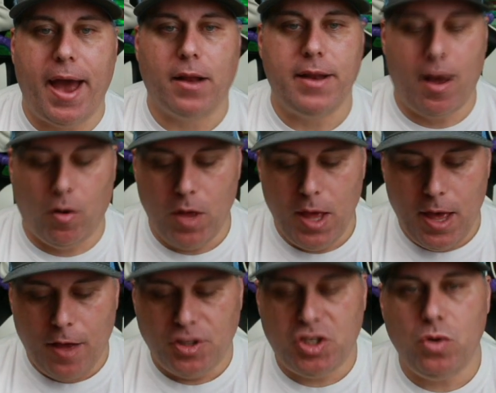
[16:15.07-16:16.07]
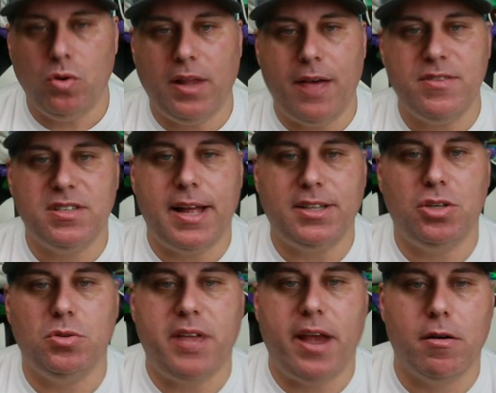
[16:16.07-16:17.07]
Now, 211 is not
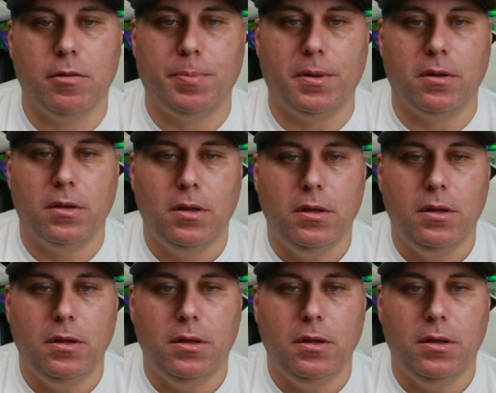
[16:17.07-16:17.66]
too terrible.